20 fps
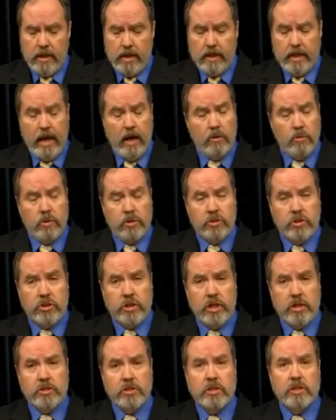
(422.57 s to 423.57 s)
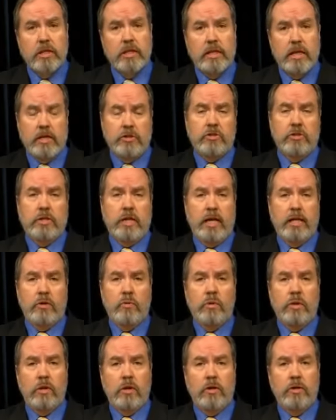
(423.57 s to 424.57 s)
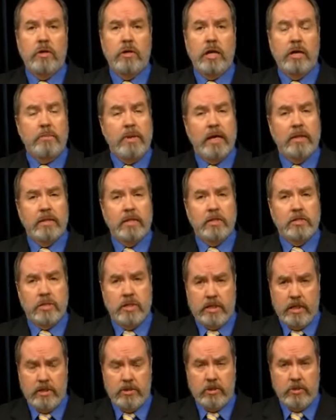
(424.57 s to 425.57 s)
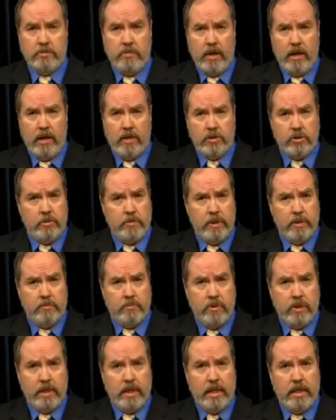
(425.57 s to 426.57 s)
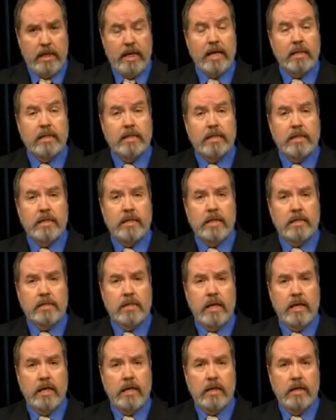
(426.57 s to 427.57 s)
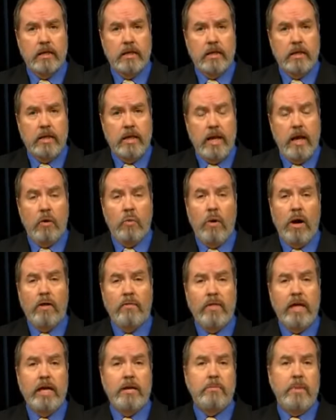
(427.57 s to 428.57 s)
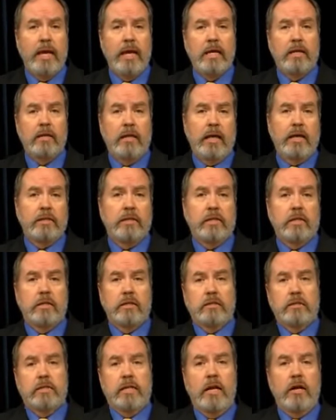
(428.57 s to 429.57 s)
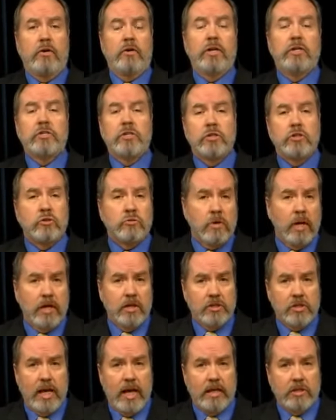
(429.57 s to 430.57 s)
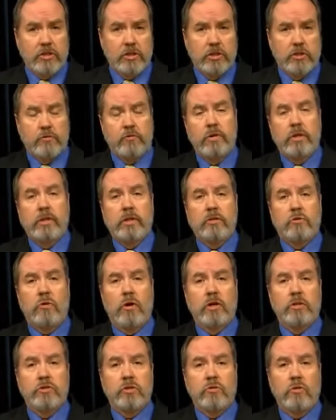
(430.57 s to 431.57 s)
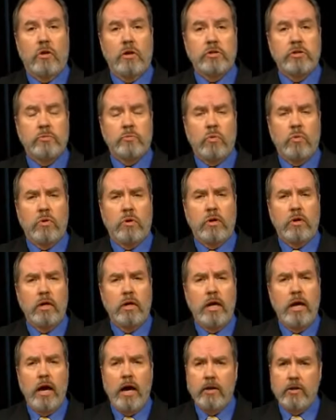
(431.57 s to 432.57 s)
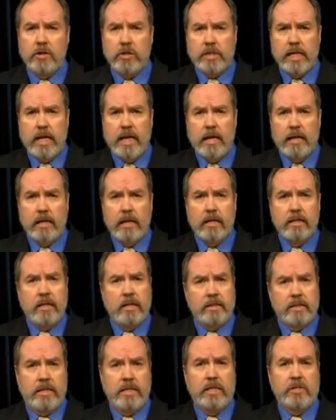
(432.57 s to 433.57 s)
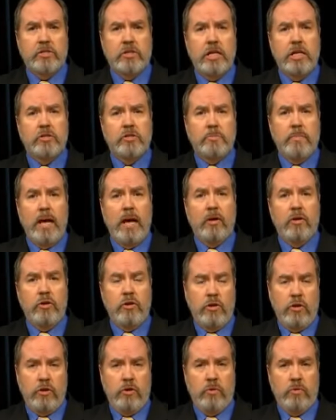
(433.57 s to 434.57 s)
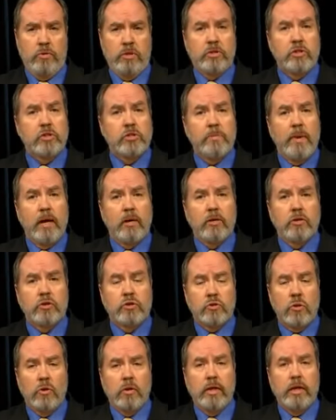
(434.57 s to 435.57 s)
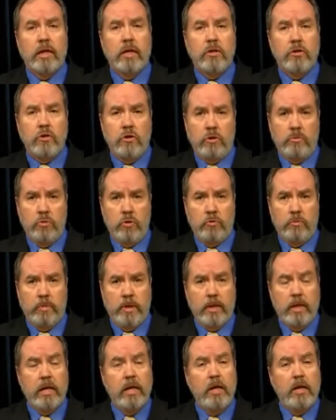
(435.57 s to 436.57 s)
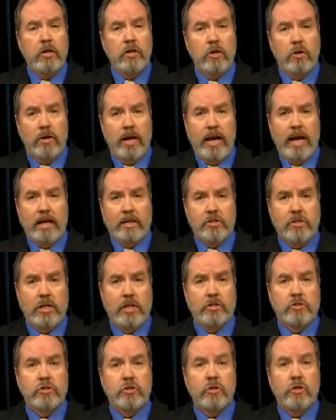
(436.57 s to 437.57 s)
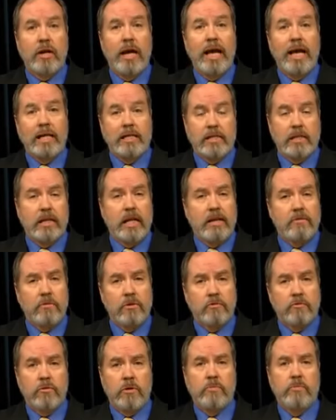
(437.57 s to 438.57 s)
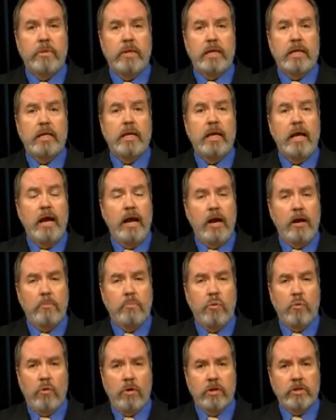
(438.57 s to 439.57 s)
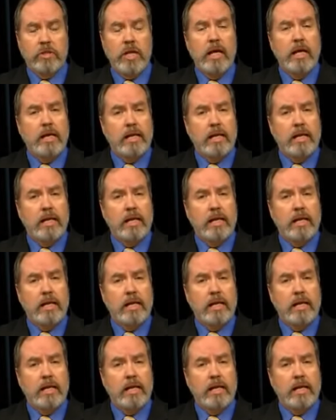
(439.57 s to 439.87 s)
Now, it was just yesterday that we learned about these detention pods that are being put in at the TSA. And while they may let terrorists and drug assassins freely cross across the border, understand that this is about you. This is about controlling your movement, your access, your exit, even from the airports.